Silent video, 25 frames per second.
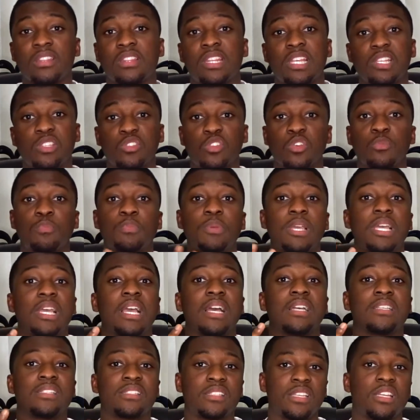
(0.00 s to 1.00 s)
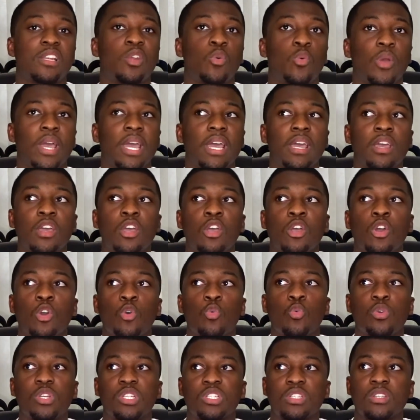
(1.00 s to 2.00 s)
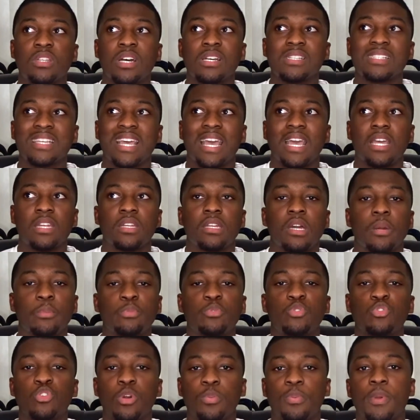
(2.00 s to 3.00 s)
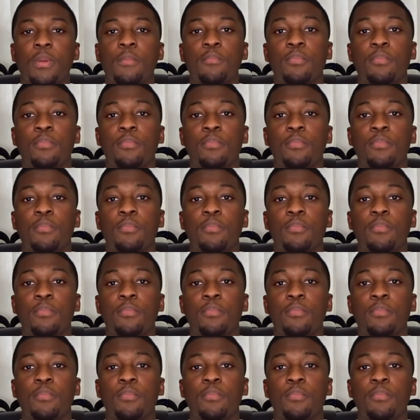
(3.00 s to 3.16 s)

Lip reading: This could be a silhouette which does end up dropping